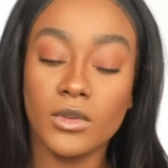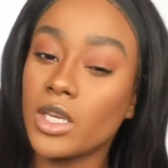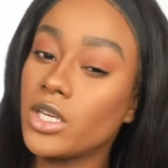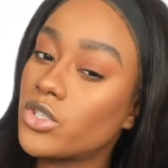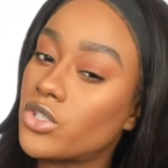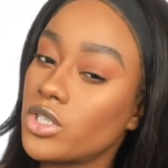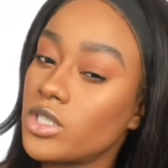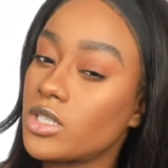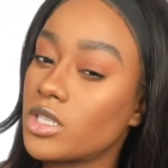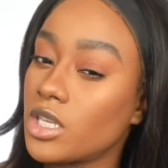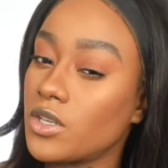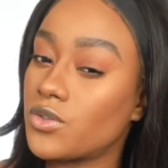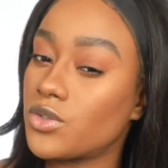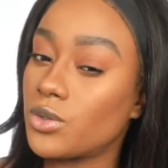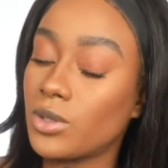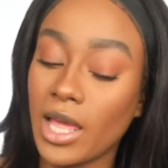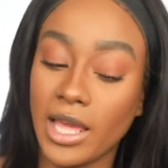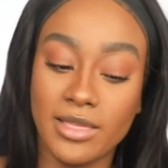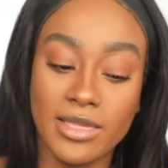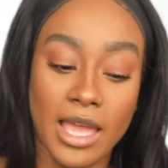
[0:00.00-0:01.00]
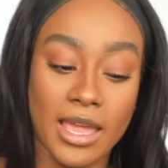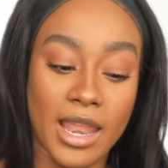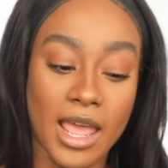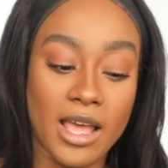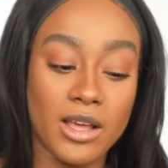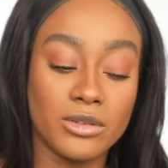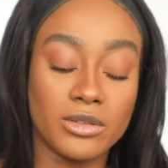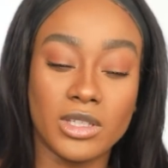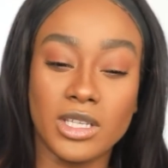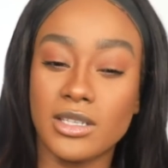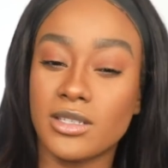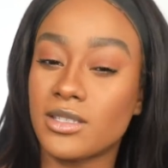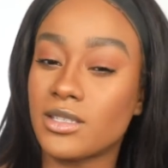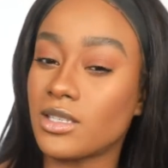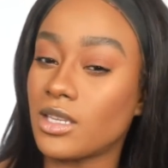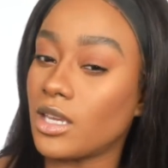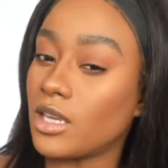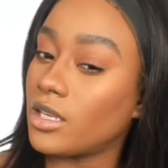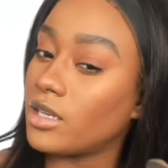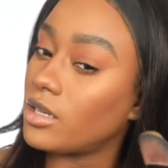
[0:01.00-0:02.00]
It just gives you like that healthy
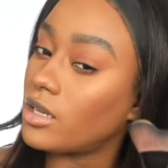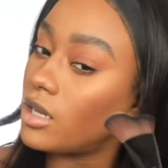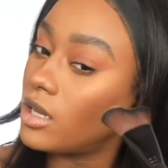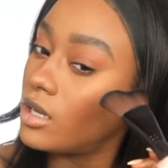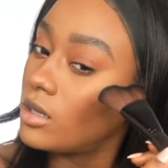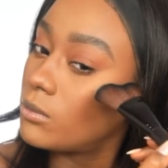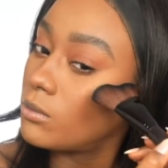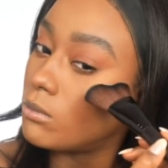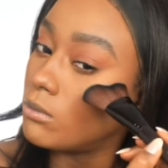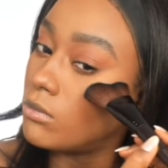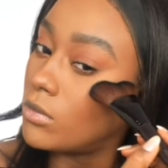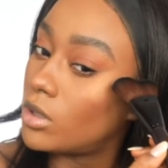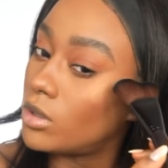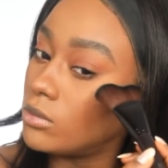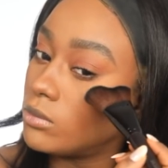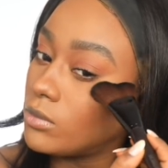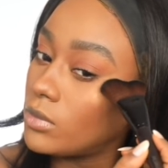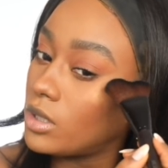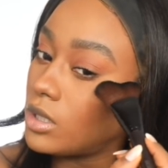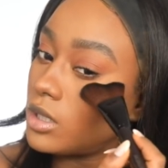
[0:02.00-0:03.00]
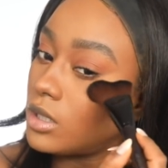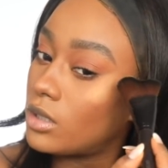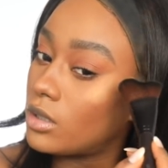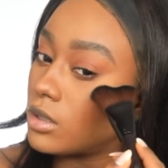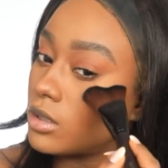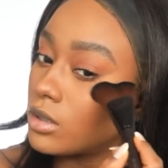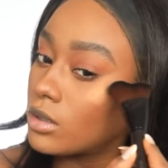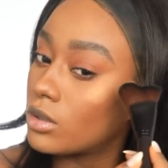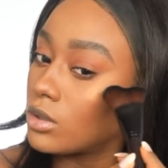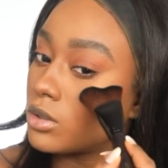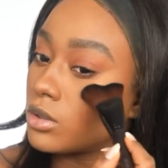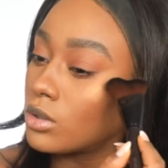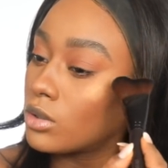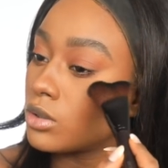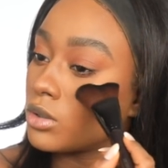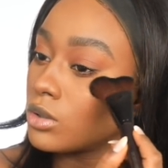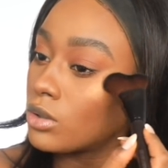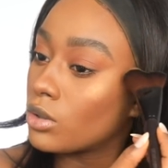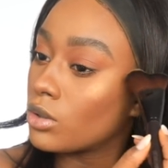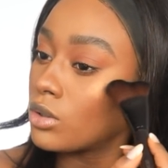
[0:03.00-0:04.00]
skin moment.
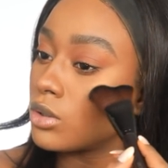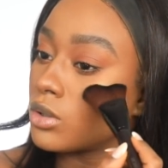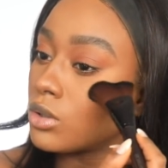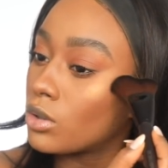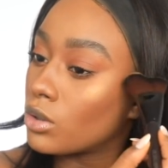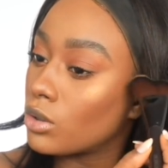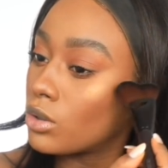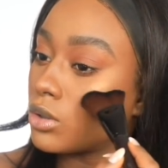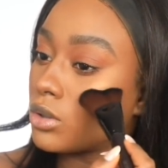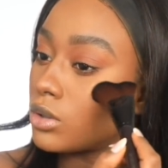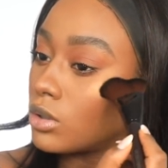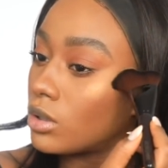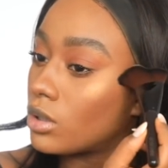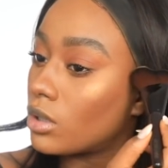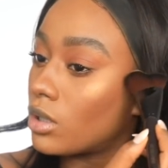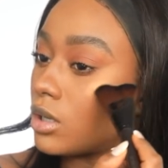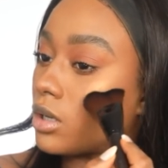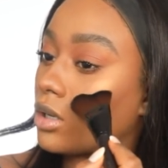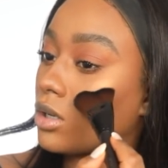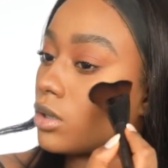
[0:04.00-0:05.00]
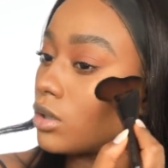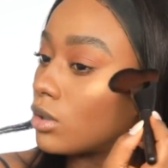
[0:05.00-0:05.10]
Yeah.